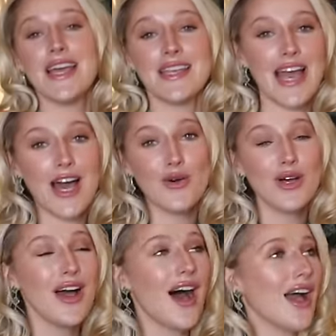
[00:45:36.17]
Now,
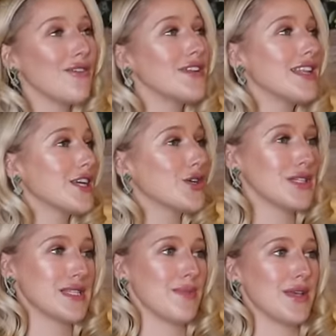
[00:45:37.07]
I feel like
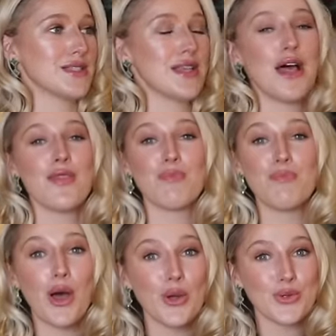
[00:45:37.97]
Christmas,
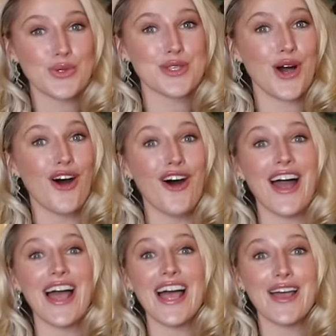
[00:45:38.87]
bows are
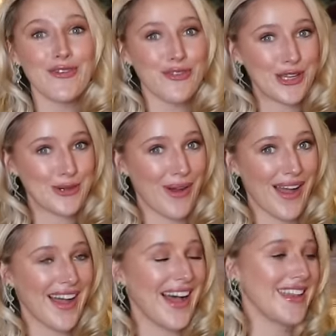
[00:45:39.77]
everywhere
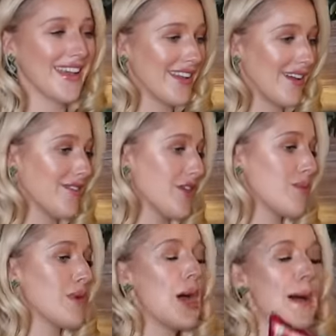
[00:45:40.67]
and I love them.